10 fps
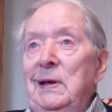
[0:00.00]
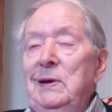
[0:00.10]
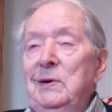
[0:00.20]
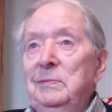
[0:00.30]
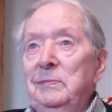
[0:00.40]
you
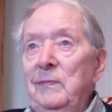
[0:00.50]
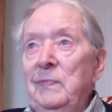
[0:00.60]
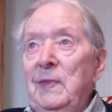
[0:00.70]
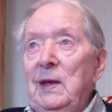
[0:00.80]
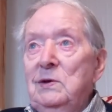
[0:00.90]
know.
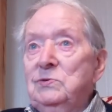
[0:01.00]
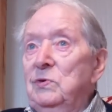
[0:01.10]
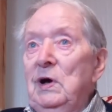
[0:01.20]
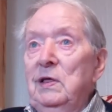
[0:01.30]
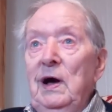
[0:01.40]
So
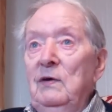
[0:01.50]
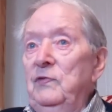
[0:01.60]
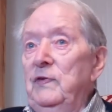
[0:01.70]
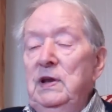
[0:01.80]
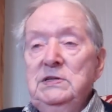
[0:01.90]
that
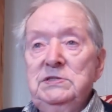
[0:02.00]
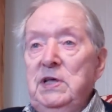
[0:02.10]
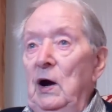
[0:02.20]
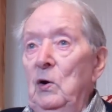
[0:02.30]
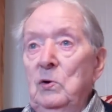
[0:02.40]
finished
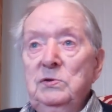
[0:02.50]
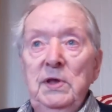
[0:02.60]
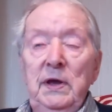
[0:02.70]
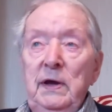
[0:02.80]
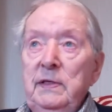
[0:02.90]
that
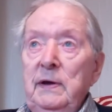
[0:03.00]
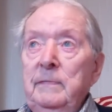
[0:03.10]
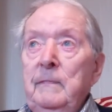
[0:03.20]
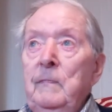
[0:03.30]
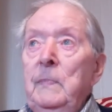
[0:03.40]
altogether.
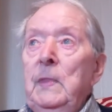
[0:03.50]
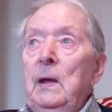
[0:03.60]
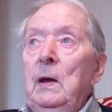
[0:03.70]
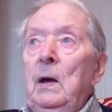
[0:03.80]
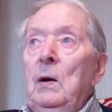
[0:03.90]

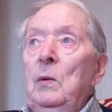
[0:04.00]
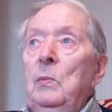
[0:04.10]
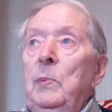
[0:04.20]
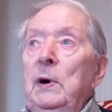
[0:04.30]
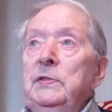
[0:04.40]

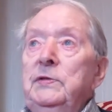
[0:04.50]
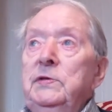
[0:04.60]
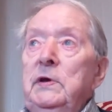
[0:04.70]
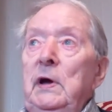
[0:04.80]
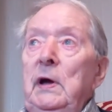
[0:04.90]
But